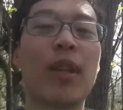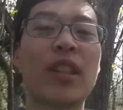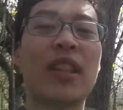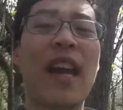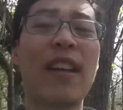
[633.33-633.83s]

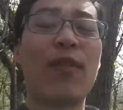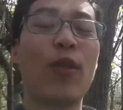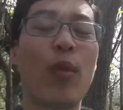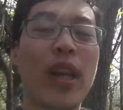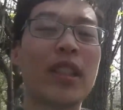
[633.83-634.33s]
There's
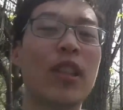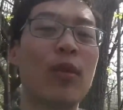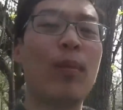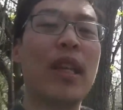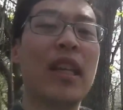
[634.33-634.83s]
tactful ways
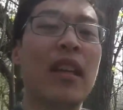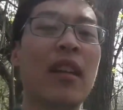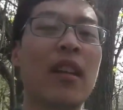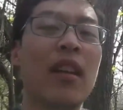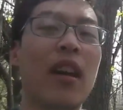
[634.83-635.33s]
to be
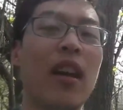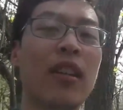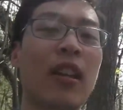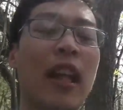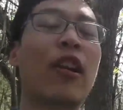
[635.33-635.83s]

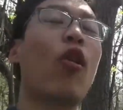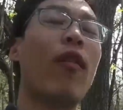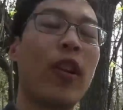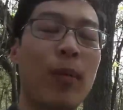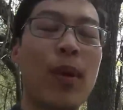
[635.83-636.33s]
to let go
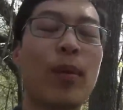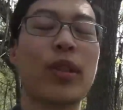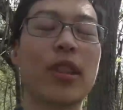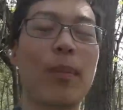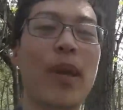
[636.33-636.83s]
of other
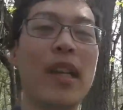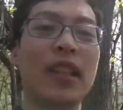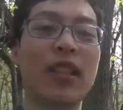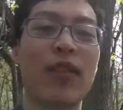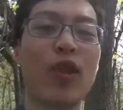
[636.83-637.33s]
people's
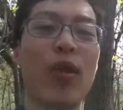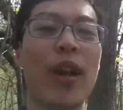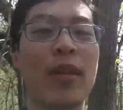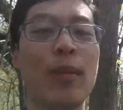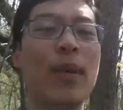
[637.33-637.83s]
opinions of you
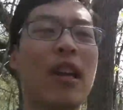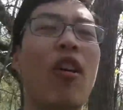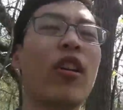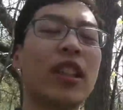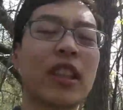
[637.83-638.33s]
and to be
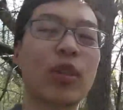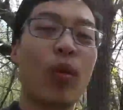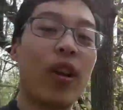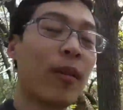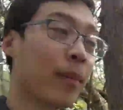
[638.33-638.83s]
honest as
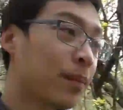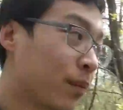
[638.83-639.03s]
well.